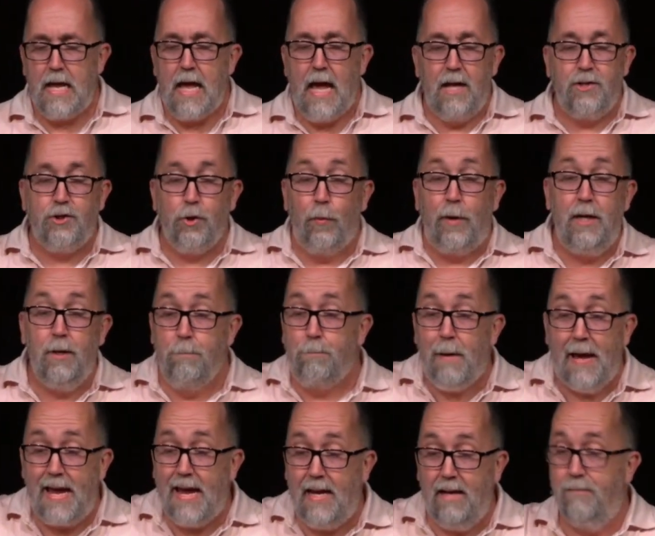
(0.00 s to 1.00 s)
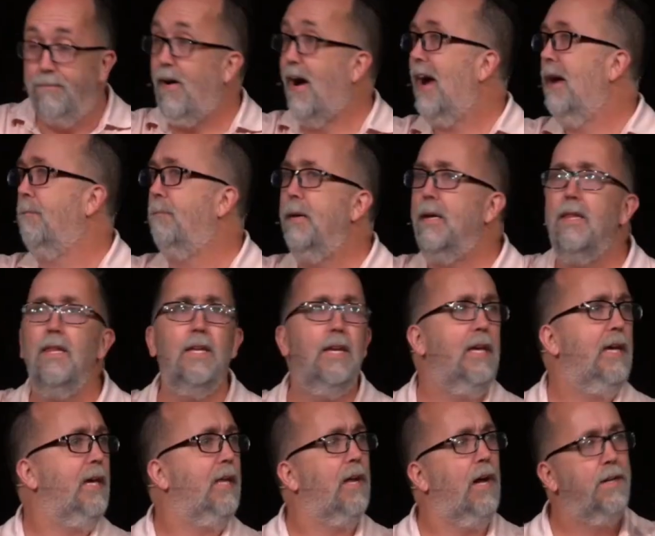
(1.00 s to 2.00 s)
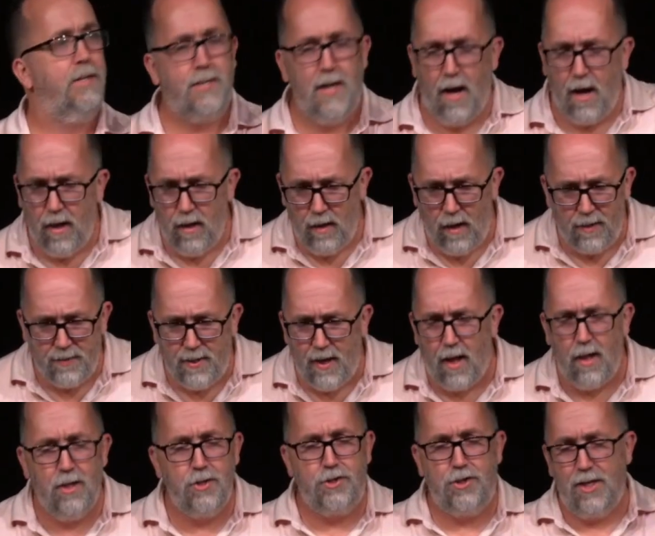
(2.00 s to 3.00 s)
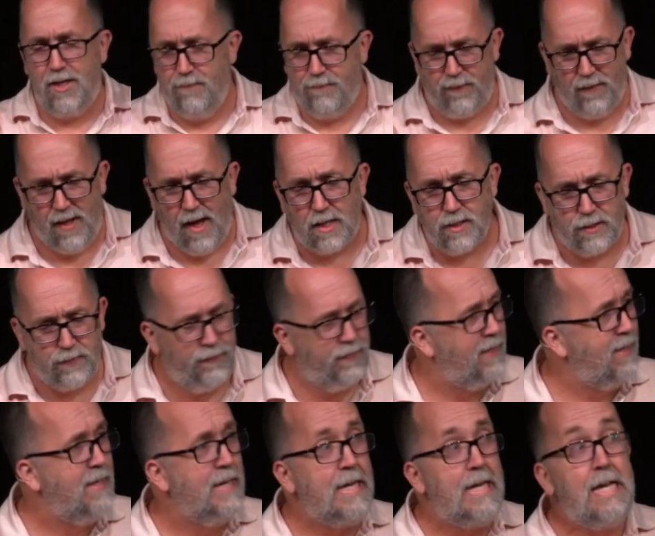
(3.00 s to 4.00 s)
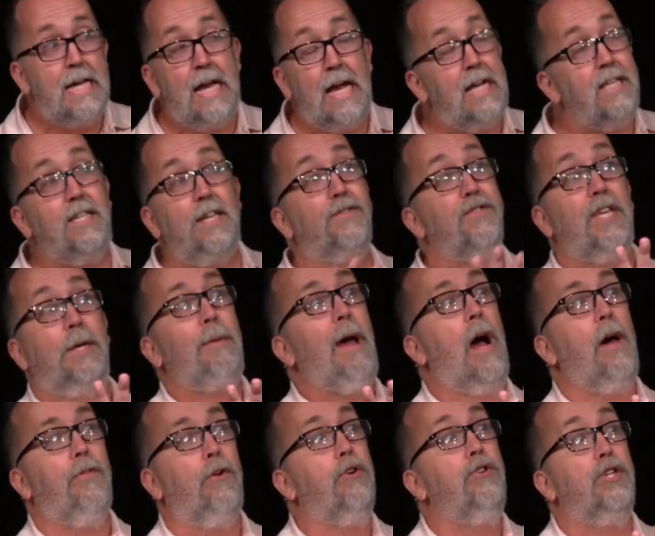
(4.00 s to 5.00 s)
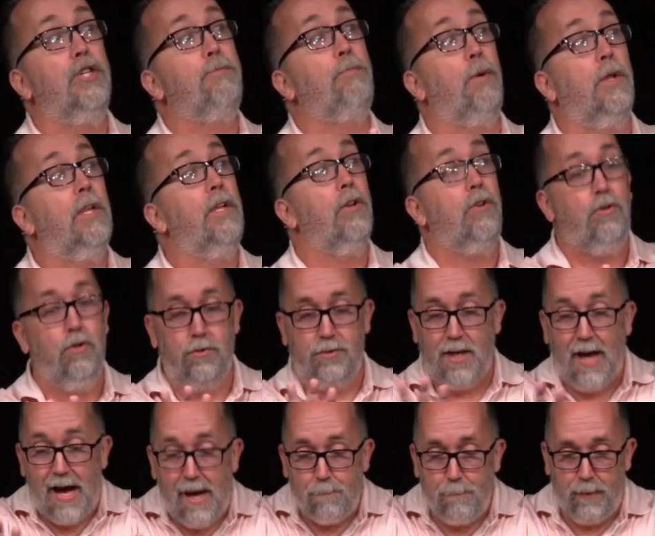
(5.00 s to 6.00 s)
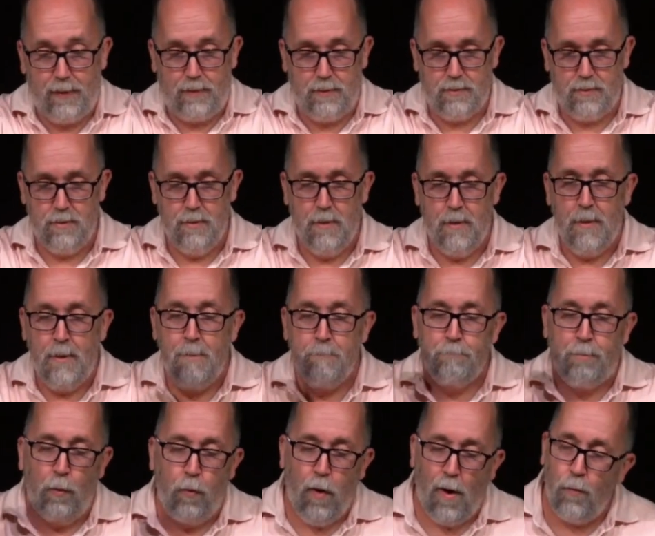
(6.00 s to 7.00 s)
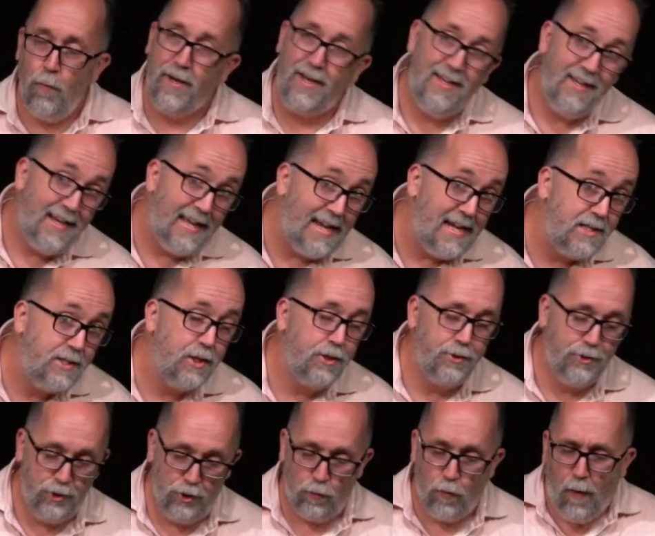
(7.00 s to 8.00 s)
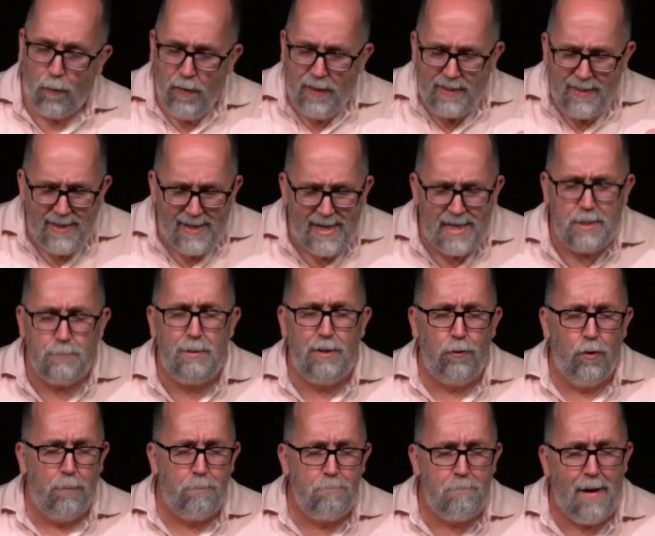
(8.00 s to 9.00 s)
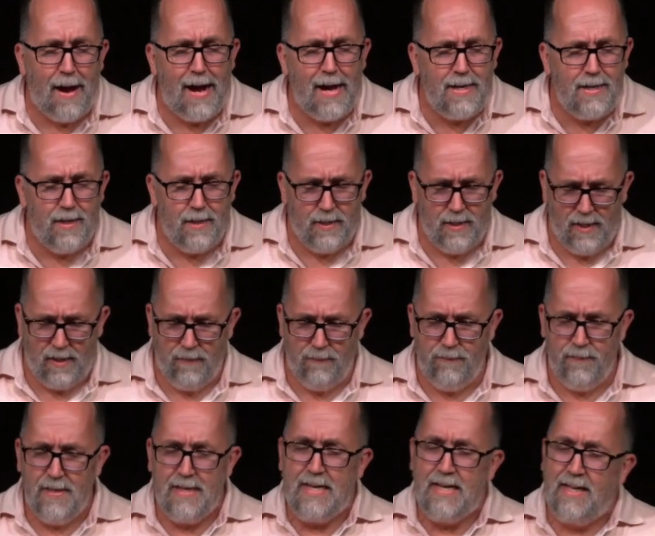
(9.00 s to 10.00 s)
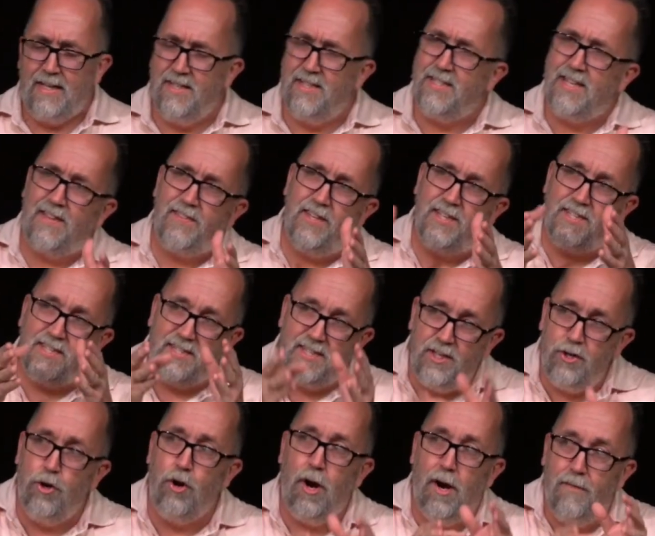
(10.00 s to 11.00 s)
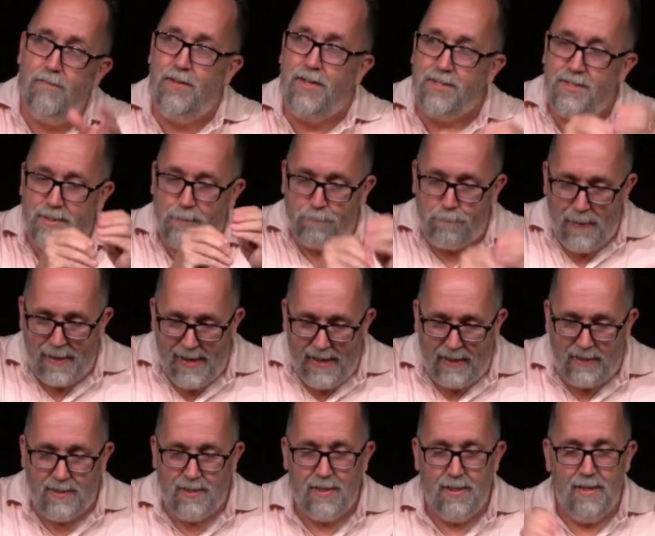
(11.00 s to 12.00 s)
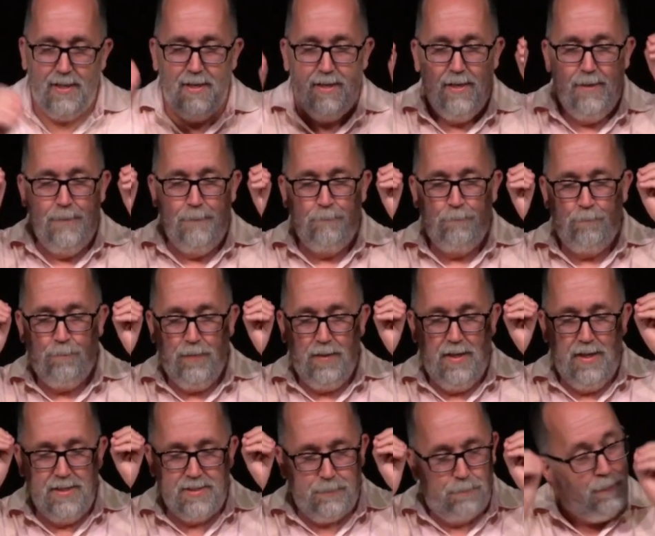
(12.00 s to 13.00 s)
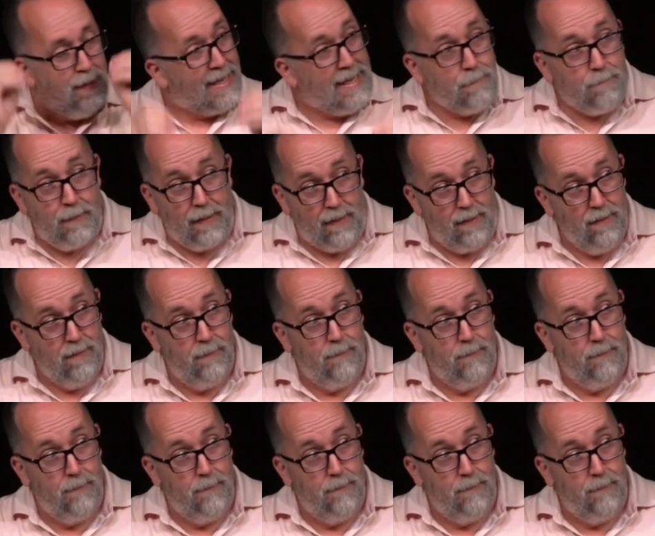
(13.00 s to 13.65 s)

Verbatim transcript: And so we debate viability and ontology and philosophy as if somehow they're just political topics. But what we need to do, what we need to be reminded of, is at the center of this debate is a baby,